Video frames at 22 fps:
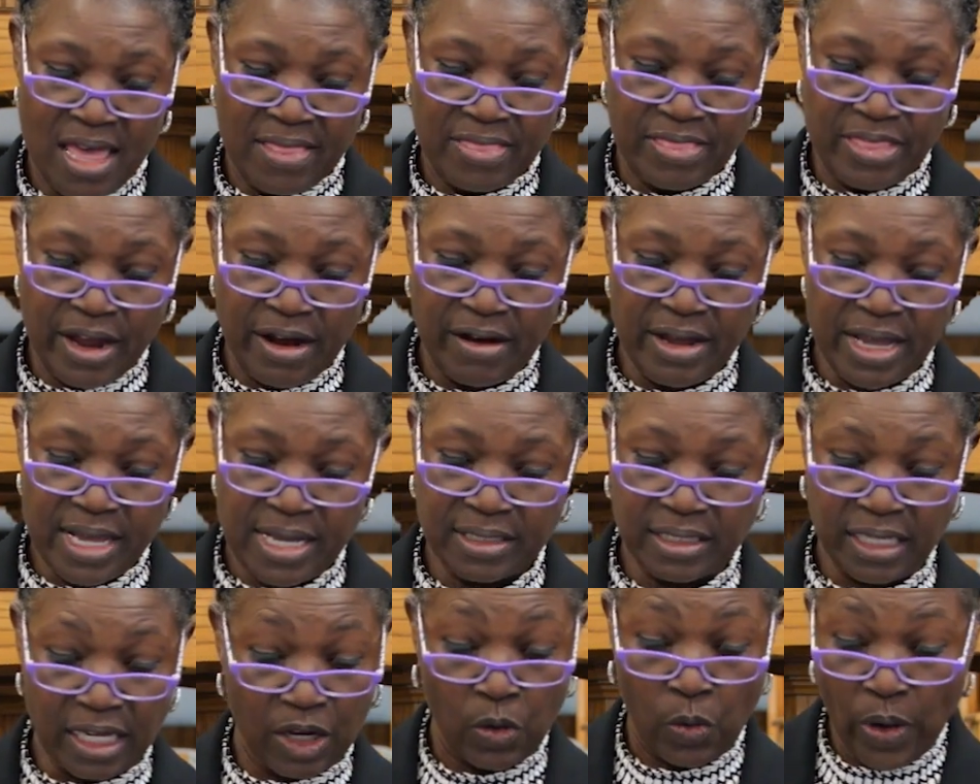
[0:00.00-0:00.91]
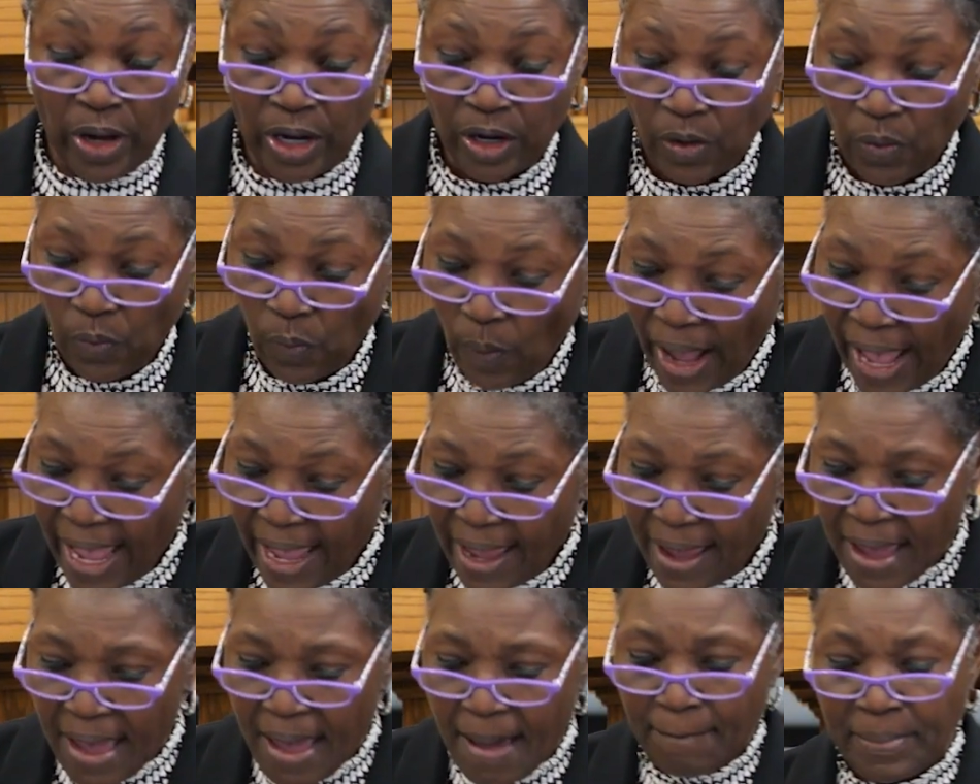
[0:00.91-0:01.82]
There is a quicker
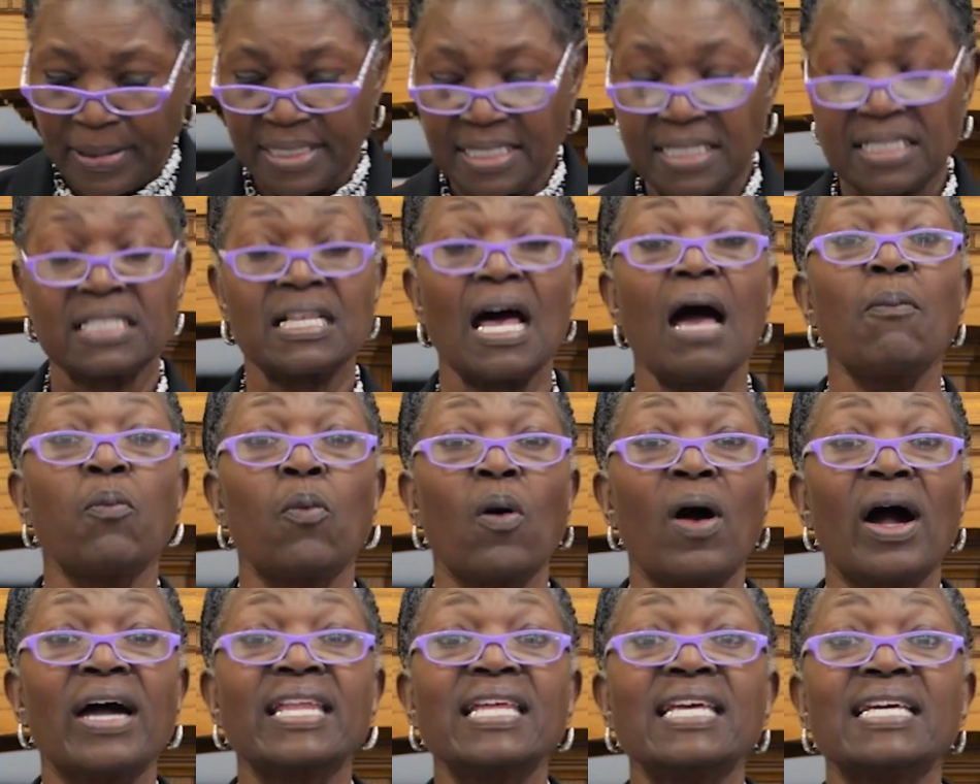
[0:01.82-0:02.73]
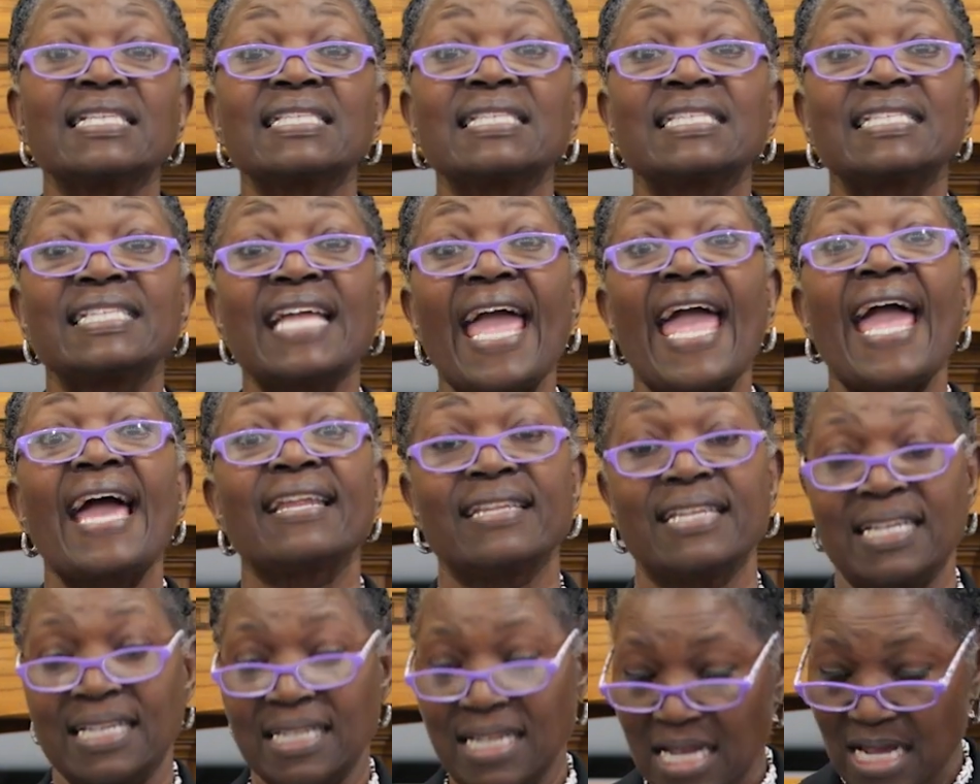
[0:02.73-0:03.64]
way, but someone is
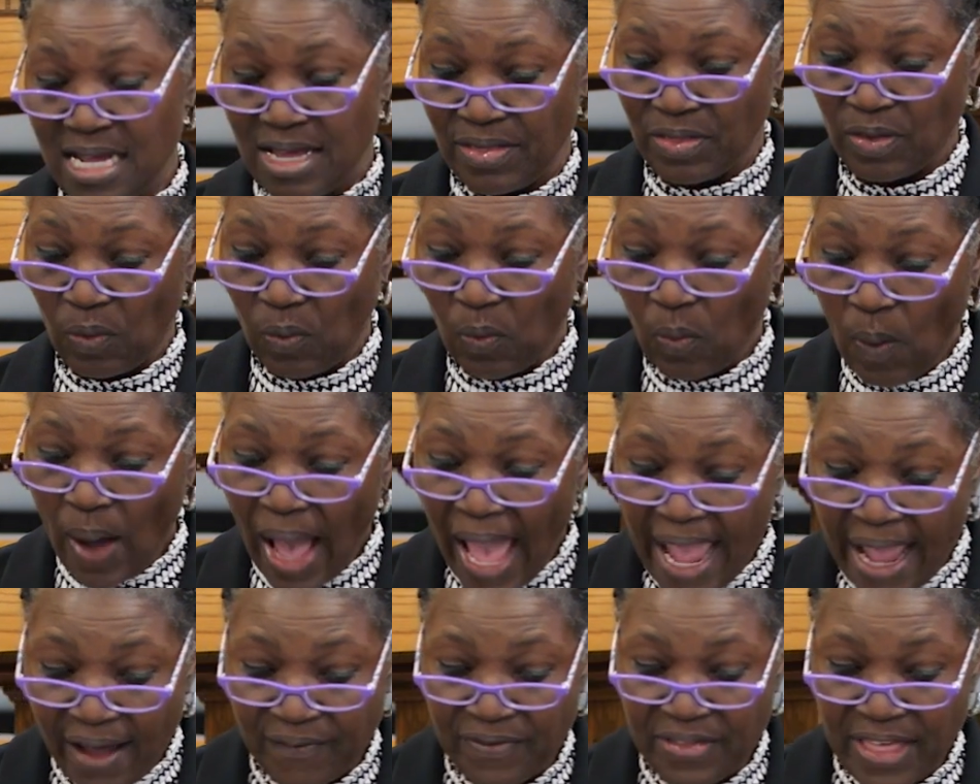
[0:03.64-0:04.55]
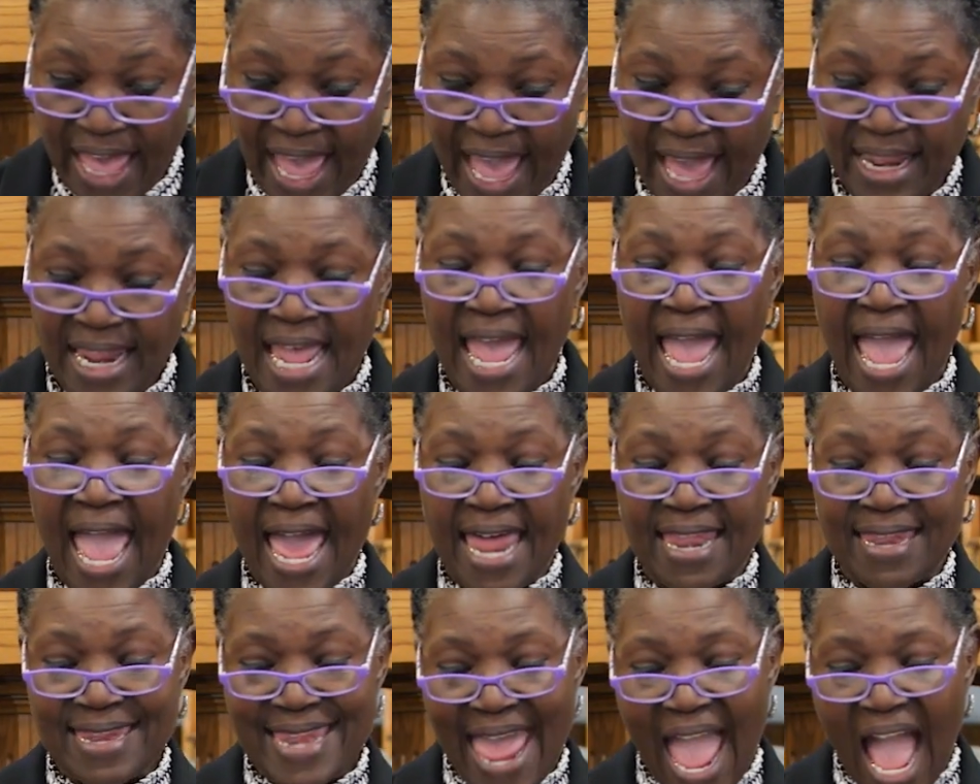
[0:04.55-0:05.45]
standing in the way of that,
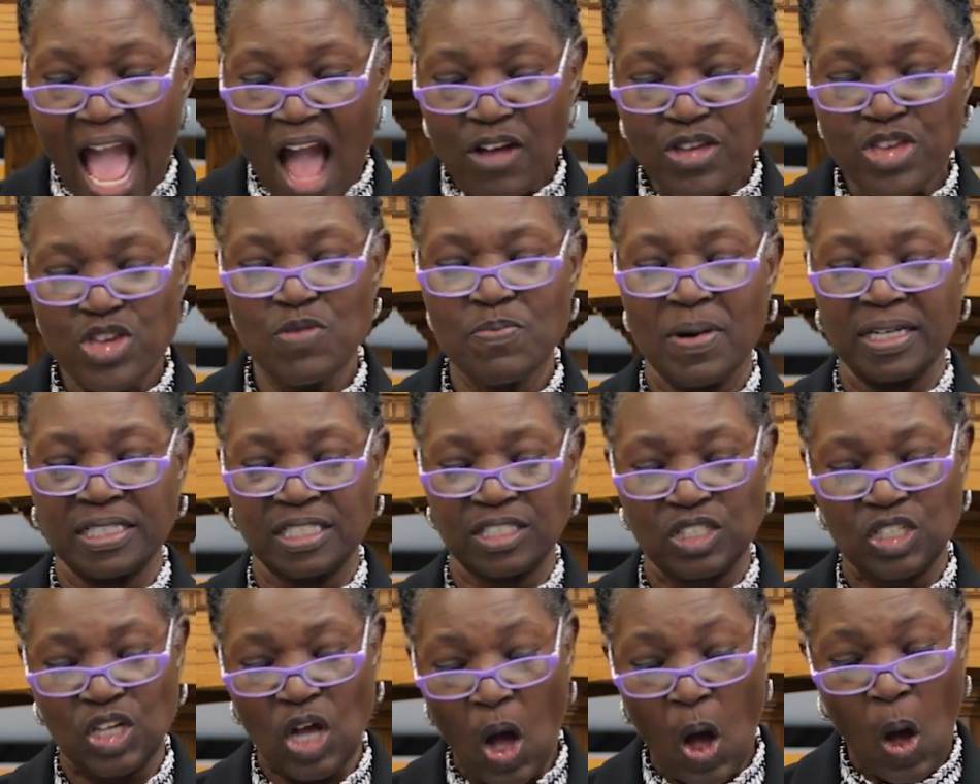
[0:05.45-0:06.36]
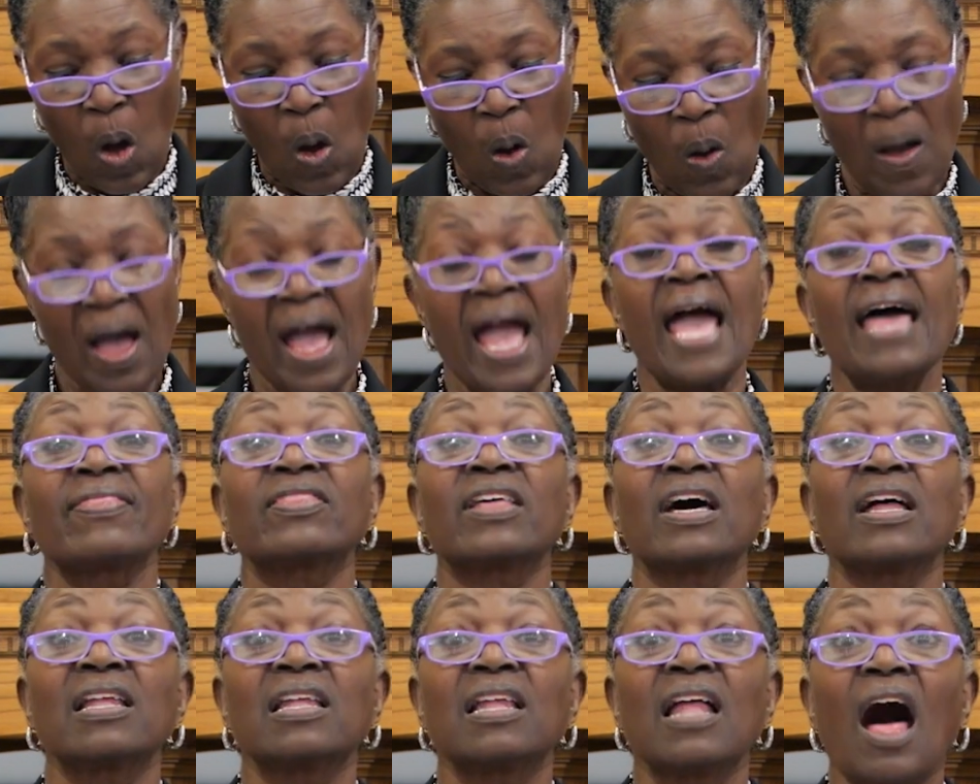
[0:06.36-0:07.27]
and now you must go
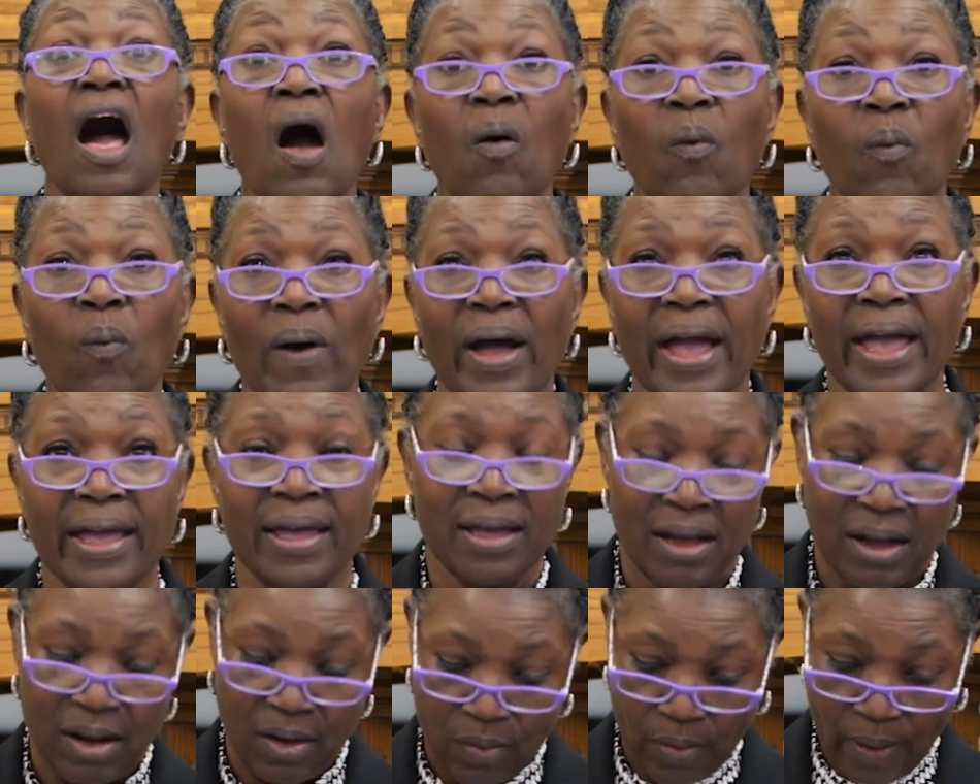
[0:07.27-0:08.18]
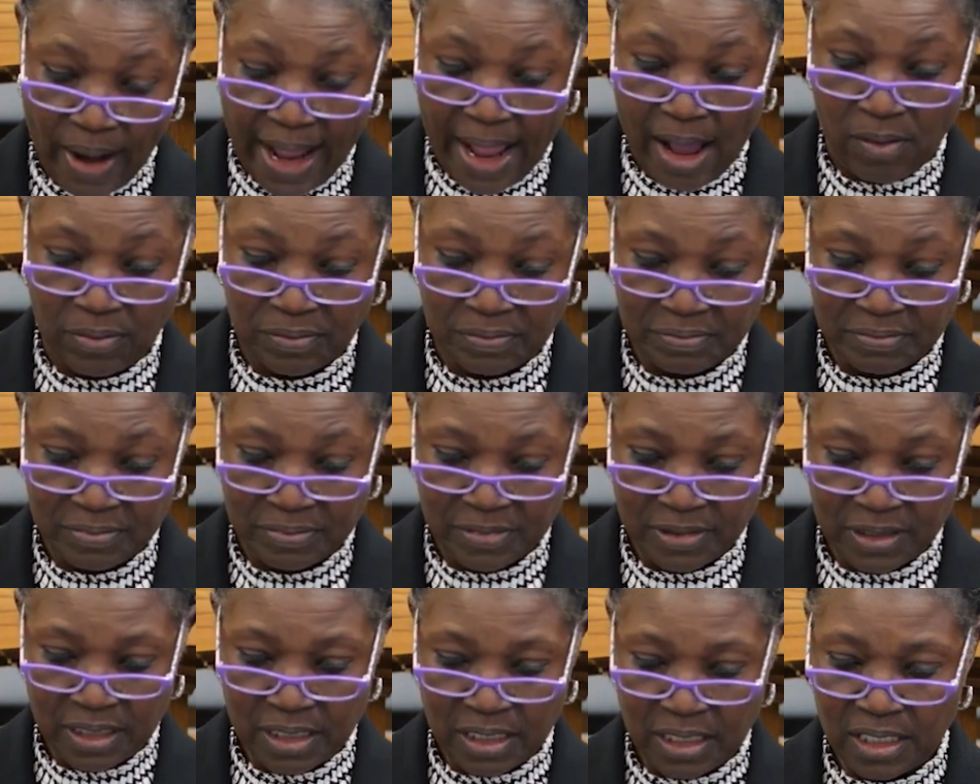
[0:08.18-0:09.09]
the long way around.
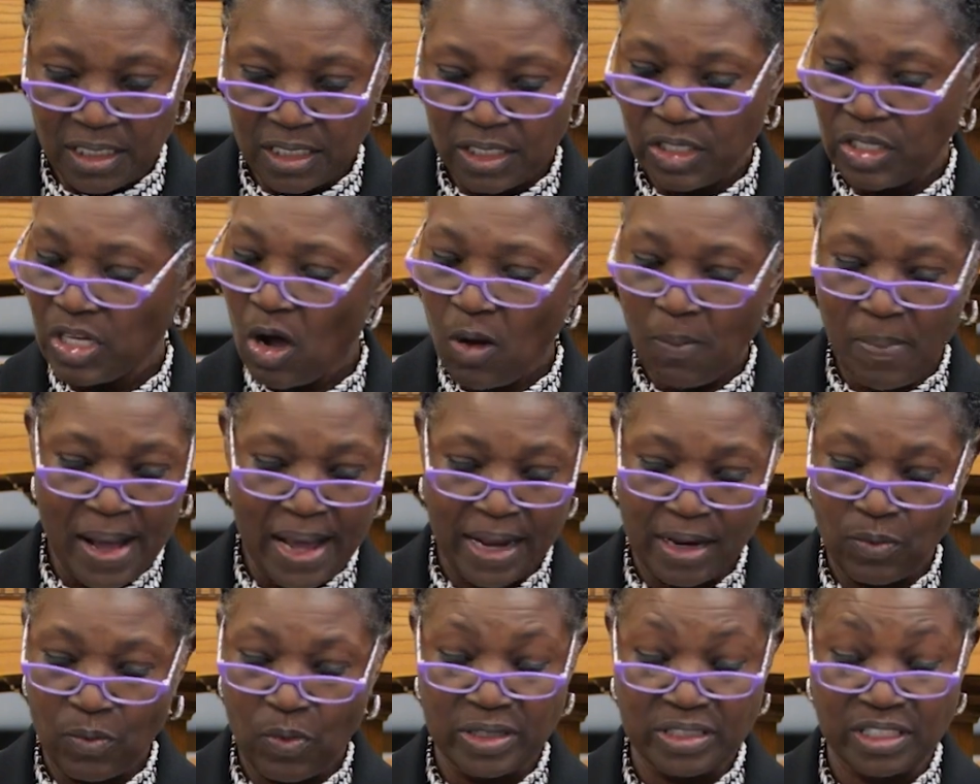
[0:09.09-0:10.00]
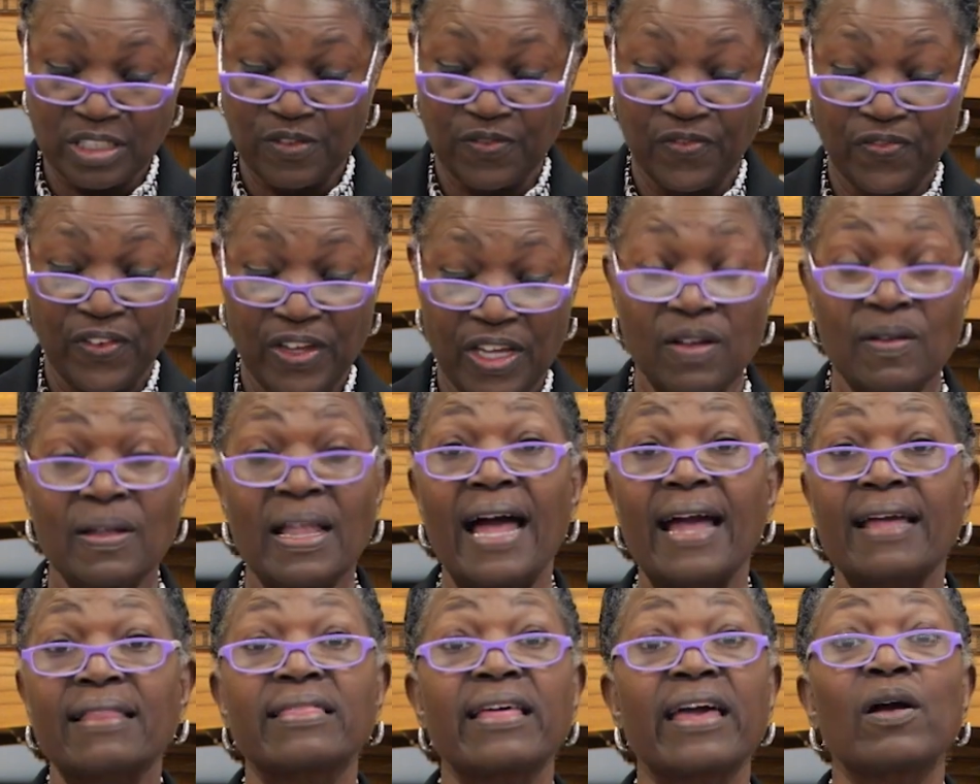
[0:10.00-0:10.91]
Nobody wants to feel
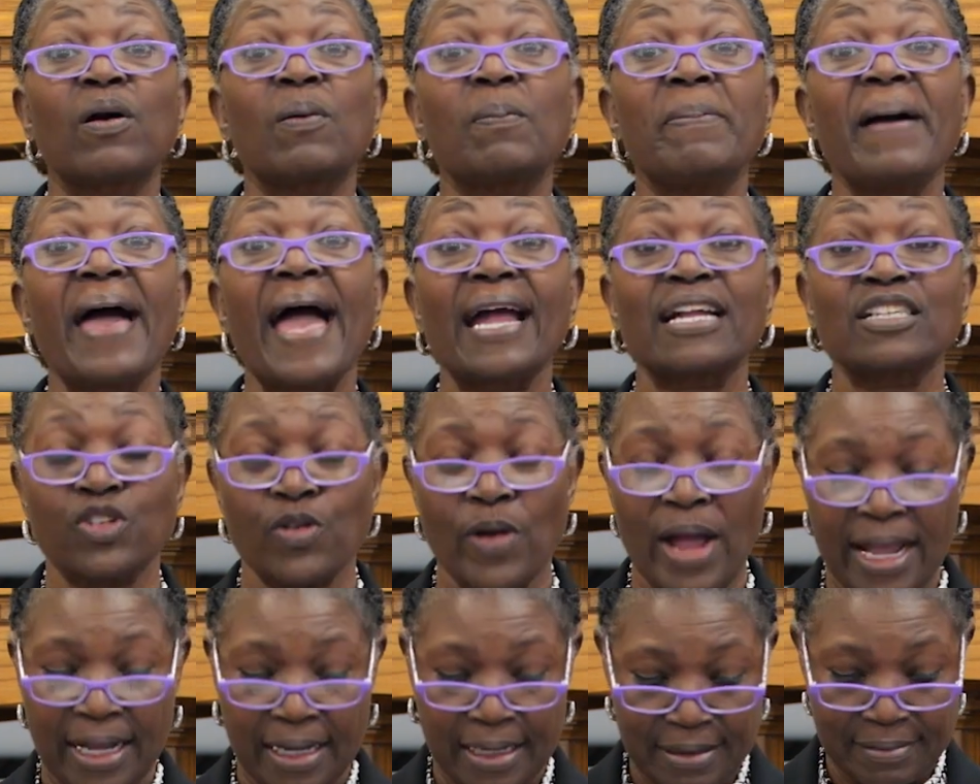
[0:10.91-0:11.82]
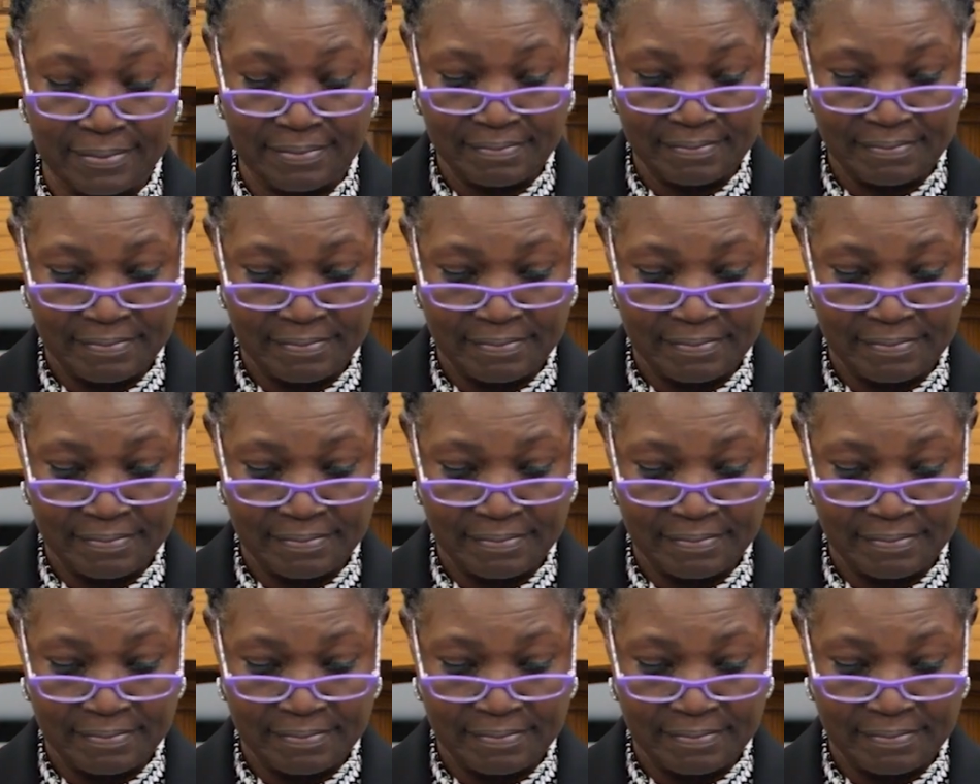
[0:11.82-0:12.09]
like they are backtracking.